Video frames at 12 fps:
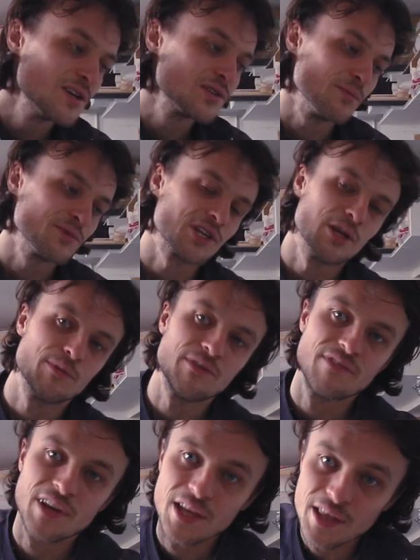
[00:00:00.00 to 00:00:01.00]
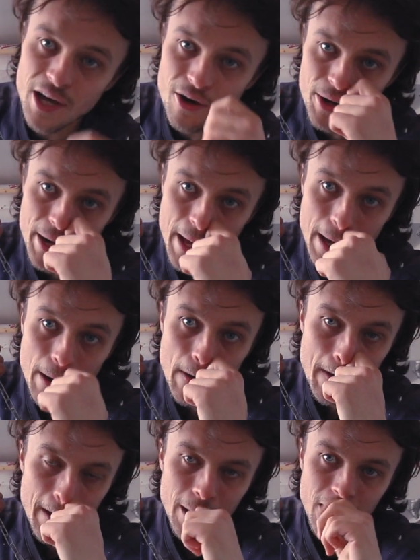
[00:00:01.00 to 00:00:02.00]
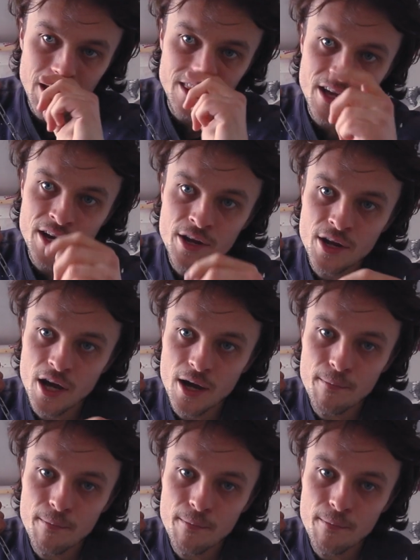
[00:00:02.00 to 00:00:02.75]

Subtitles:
So I'm just going to be fitting that on now, and then